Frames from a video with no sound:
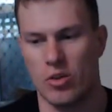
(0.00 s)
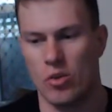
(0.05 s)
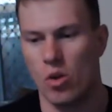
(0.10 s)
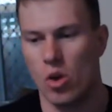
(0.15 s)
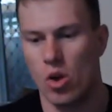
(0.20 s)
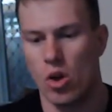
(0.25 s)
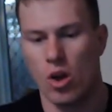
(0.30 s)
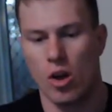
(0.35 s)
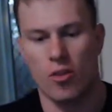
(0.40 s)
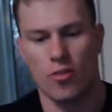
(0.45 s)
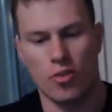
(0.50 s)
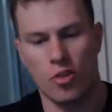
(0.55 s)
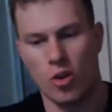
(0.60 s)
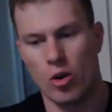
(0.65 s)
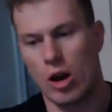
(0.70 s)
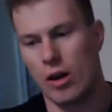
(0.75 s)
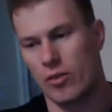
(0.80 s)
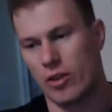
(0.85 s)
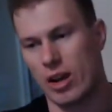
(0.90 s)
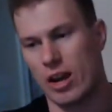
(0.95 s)
A few
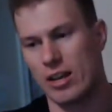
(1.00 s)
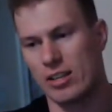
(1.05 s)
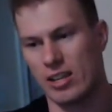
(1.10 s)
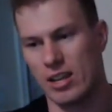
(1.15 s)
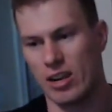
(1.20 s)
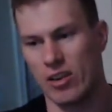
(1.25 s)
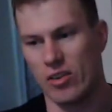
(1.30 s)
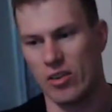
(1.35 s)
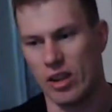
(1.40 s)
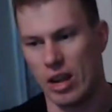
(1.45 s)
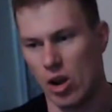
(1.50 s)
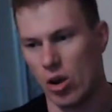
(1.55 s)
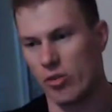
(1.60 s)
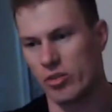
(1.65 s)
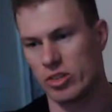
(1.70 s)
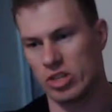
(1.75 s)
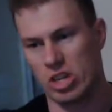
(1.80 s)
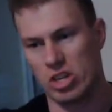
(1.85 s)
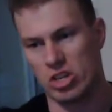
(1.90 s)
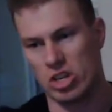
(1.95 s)
upgrades here and there,
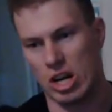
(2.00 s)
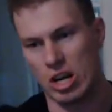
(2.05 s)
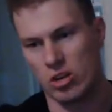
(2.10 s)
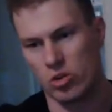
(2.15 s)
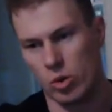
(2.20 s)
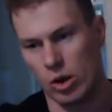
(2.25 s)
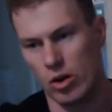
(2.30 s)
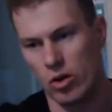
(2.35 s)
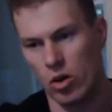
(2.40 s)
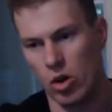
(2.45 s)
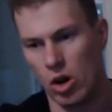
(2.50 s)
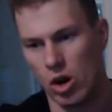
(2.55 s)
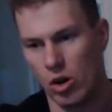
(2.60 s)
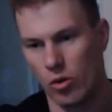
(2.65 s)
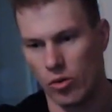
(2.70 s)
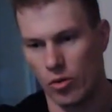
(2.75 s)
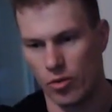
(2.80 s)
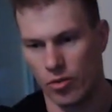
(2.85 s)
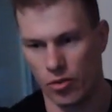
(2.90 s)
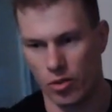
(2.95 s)
obviously
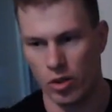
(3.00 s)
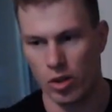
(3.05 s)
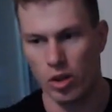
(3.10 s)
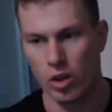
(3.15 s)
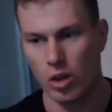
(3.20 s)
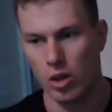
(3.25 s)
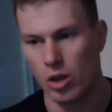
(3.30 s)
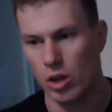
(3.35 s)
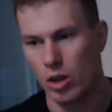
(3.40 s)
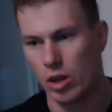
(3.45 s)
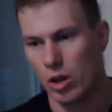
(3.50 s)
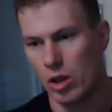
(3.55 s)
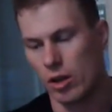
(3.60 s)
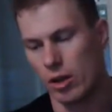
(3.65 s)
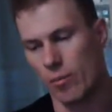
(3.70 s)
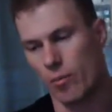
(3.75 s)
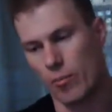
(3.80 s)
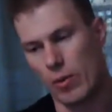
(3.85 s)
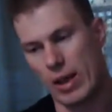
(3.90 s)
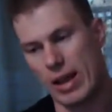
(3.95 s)
G29 with the
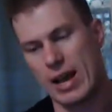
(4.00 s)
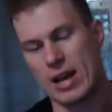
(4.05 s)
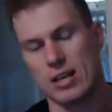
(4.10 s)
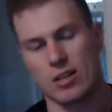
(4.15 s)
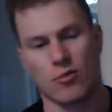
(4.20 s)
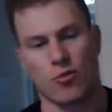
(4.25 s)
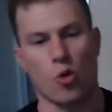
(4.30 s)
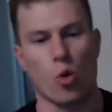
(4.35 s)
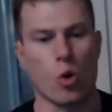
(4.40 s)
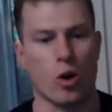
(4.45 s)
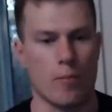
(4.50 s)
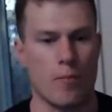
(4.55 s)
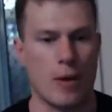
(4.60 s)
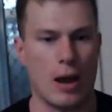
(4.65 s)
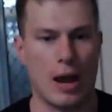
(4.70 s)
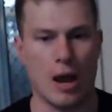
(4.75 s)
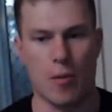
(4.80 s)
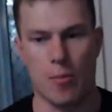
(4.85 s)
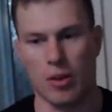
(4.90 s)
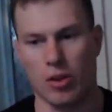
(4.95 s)
PS4
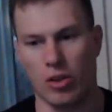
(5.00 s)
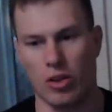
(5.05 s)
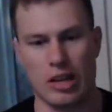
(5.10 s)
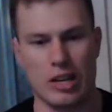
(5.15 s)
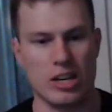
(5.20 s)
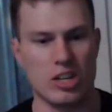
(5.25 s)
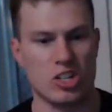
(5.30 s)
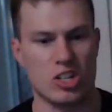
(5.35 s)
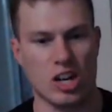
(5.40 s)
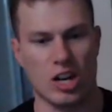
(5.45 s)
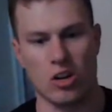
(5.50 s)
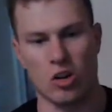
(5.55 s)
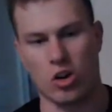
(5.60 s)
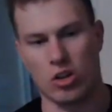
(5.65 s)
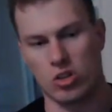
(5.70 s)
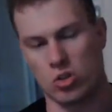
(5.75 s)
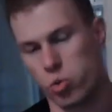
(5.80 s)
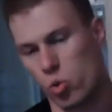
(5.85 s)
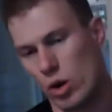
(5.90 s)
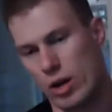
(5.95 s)
compatibility,
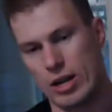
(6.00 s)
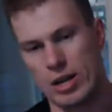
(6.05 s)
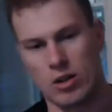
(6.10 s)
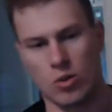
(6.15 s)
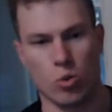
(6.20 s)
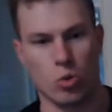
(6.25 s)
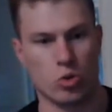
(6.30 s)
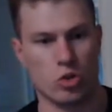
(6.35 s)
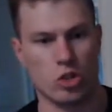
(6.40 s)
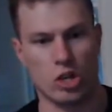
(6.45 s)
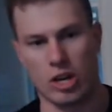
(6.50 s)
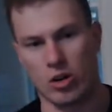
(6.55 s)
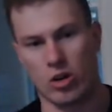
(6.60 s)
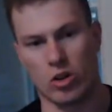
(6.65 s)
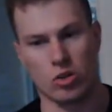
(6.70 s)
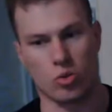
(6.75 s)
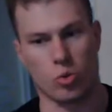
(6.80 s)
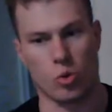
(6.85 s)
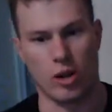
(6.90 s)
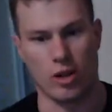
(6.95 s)
G920 or
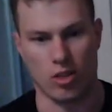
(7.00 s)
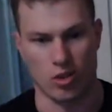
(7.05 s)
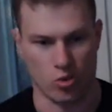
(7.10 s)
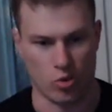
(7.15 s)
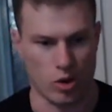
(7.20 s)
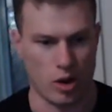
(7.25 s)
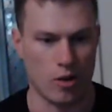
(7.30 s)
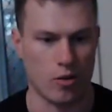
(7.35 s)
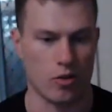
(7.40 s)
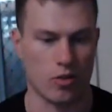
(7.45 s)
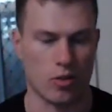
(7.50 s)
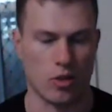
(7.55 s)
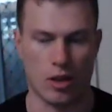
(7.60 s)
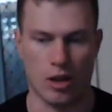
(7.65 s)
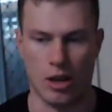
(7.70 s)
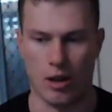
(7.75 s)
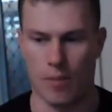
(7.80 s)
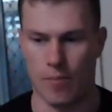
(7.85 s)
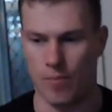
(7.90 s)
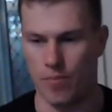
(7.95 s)
G923 with the